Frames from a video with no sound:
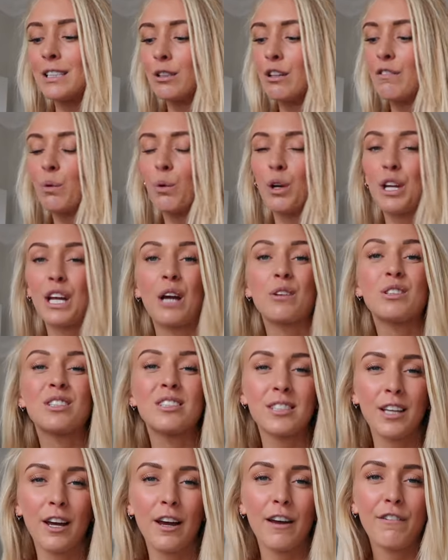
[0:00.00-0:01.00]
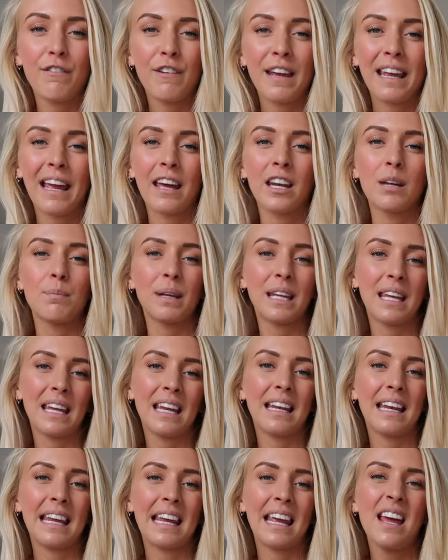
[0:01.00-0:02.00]
So if you want to go surfing in a
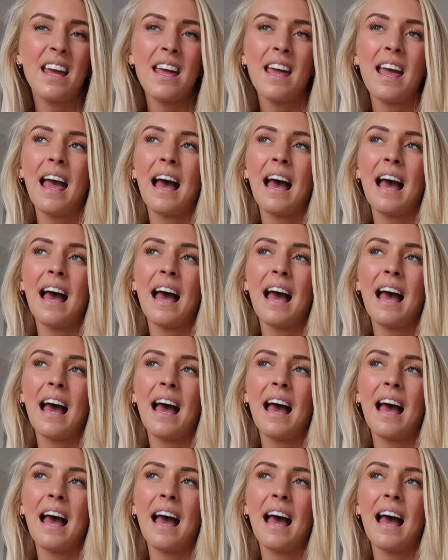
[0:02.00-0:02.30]
bikini